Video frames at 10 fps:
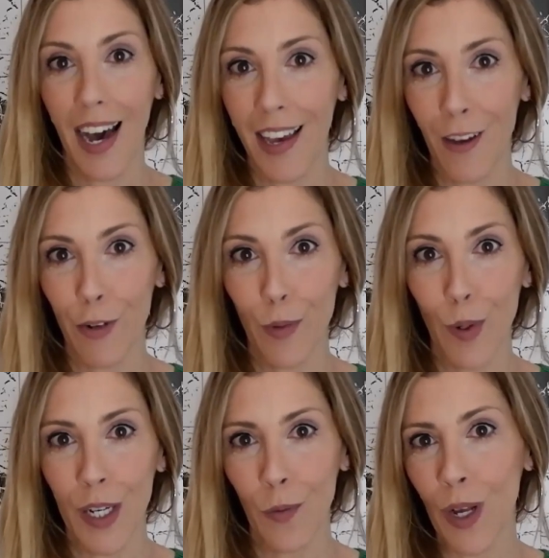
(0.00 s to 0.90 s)
Hi
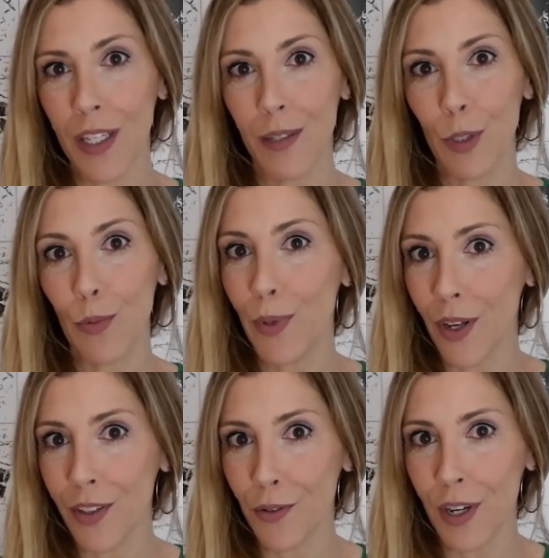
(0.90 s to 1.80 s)
everyone, welcome to
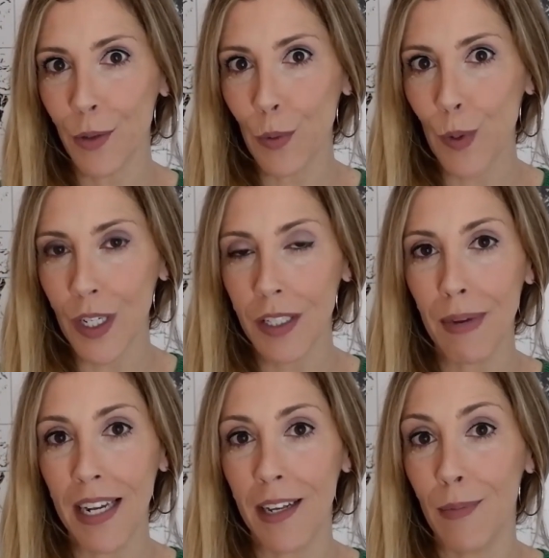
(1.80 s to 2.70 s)
Blonde Around the World.
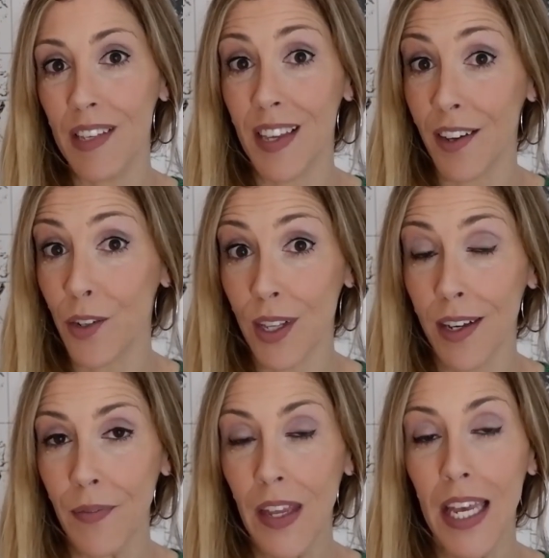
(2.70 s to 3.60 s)
My name is
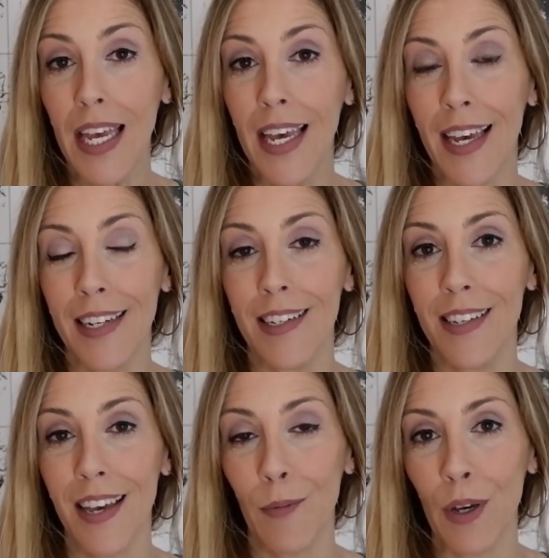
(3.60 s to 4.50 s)
Angela and
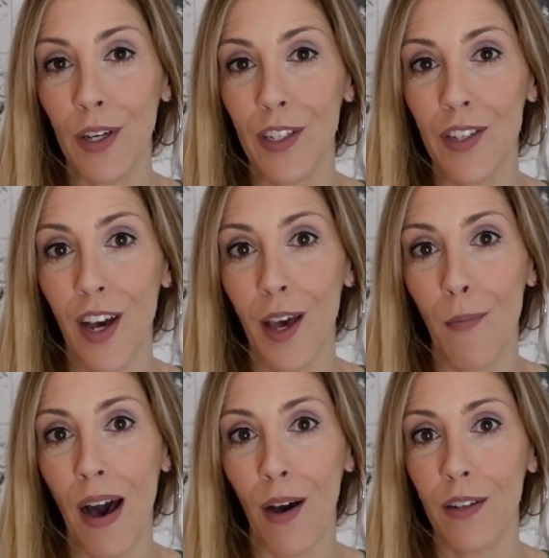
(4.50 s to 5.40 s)
today I'm going to talk
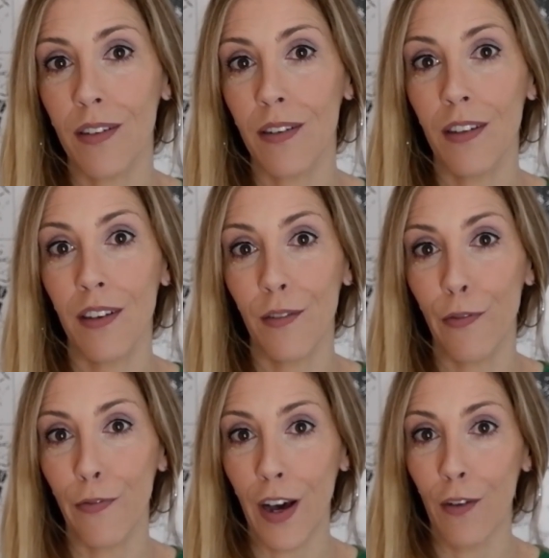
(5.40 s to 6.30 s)
about the
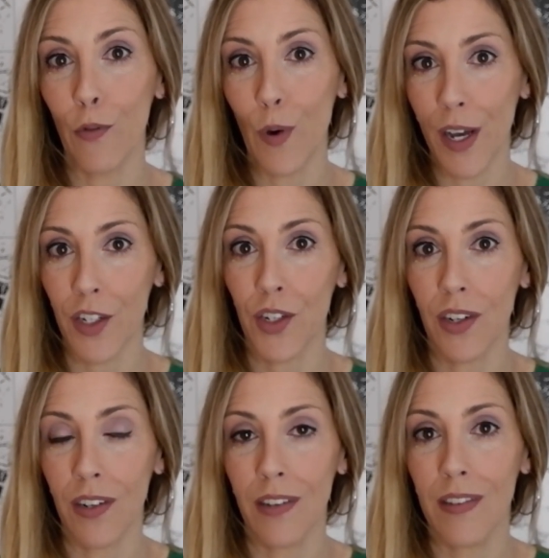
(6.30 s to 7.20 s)
five
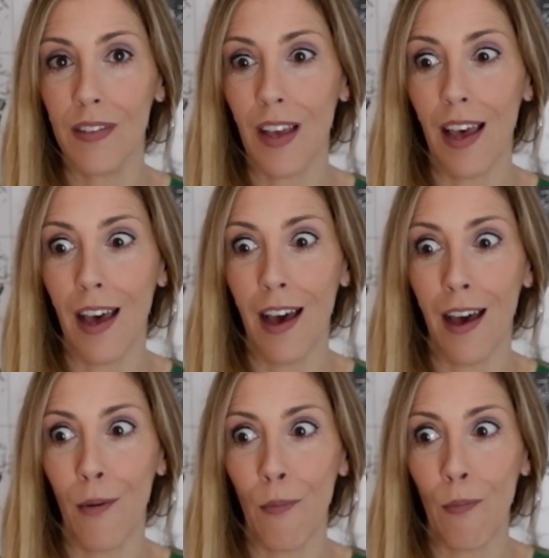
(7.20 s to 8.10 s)
questions
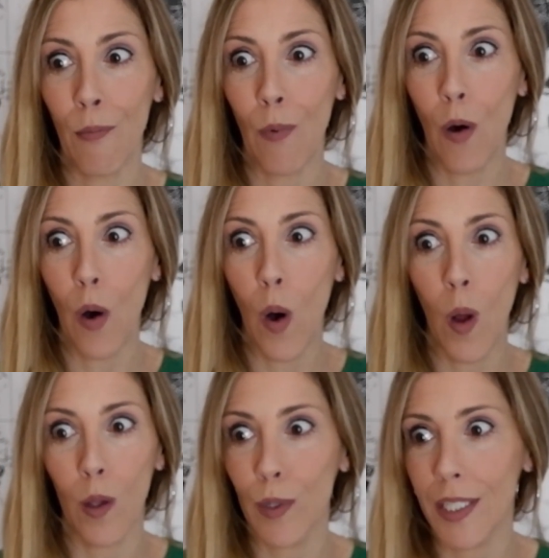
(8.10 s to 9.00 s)
I'm
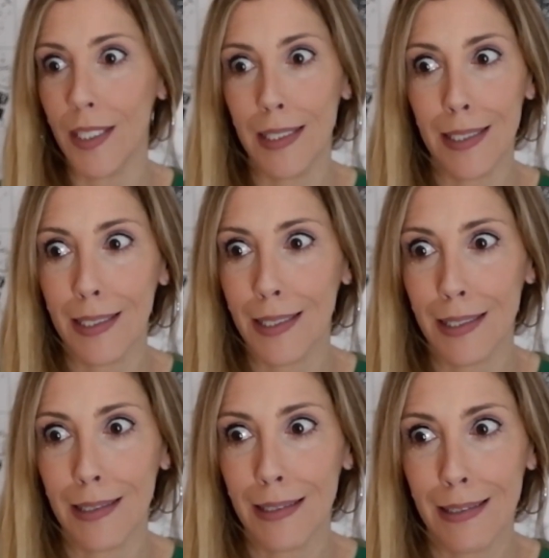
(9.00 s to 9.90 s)
always
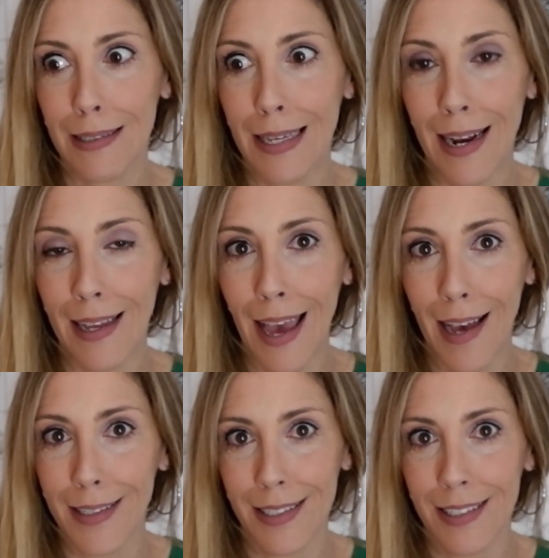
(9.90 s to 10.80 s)
getting
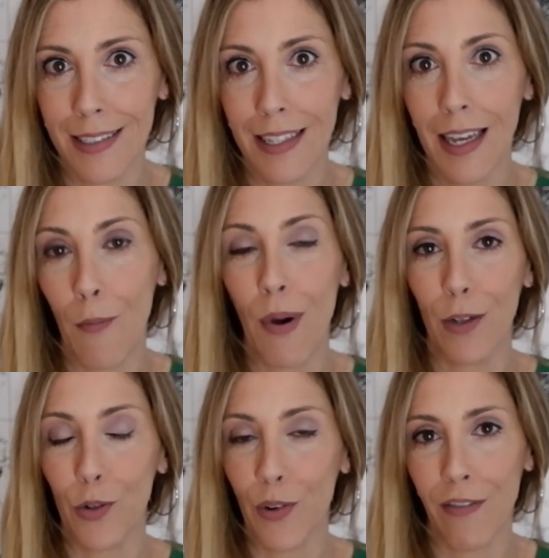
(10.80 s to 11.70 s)
asked
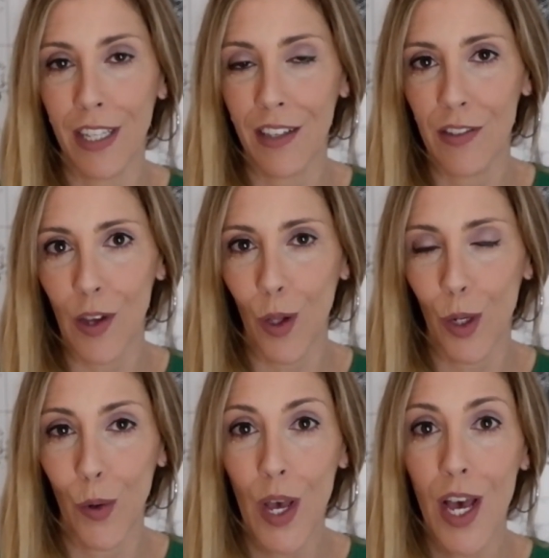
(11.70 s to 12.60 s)
about traveling
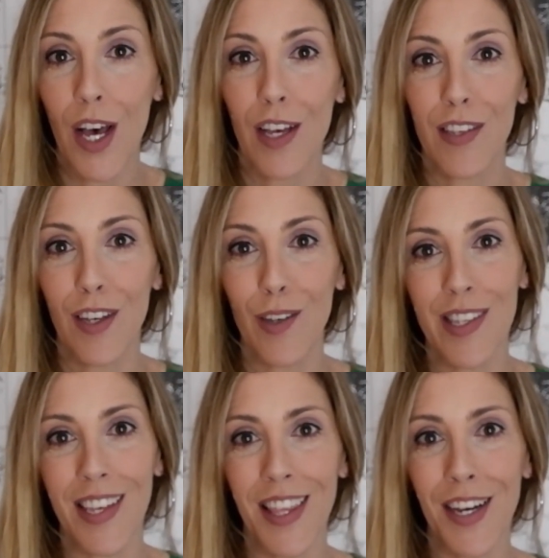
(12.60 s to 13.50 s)
solo. So
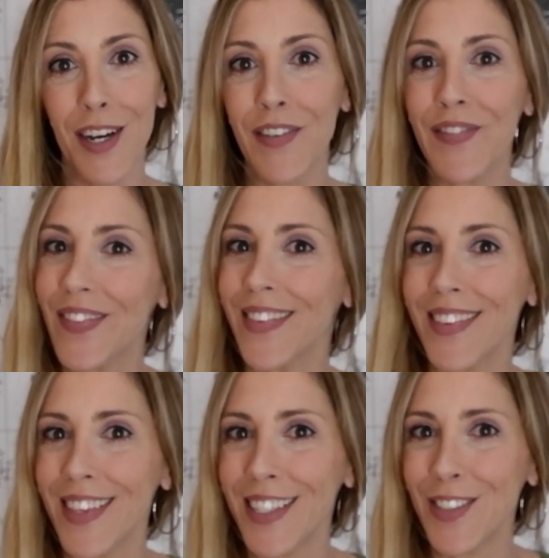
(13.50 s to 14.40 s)
stick there,
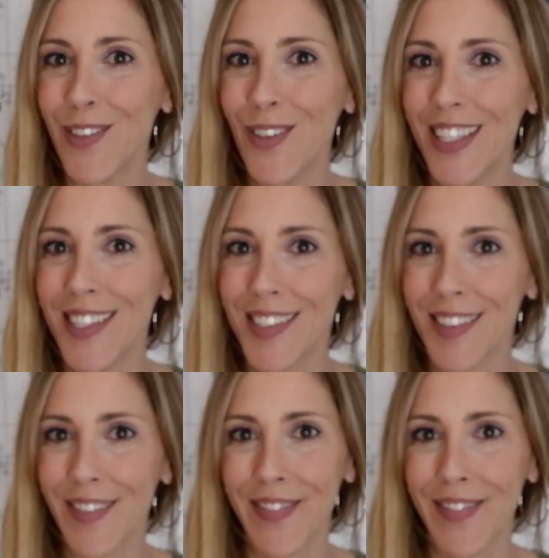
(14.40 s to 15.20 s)
let's do this.